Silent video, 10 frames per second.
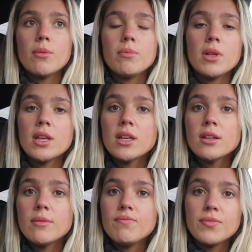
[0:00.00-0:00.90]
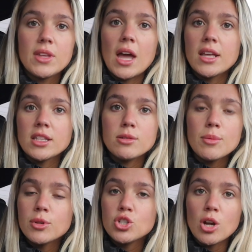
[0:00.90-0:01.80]
Me getting these
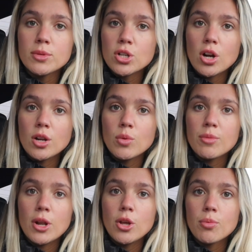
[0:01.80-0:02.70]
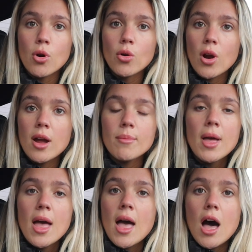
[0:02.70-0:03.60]
people jump started with my new program
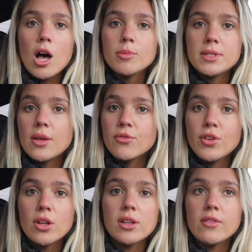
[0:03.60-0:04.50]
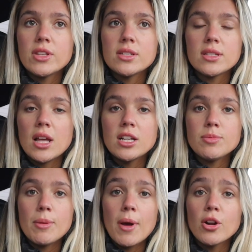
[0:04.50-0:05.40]
helps them feel even the
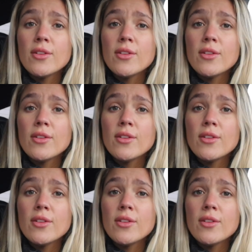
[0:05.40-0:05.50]
slightest bit better.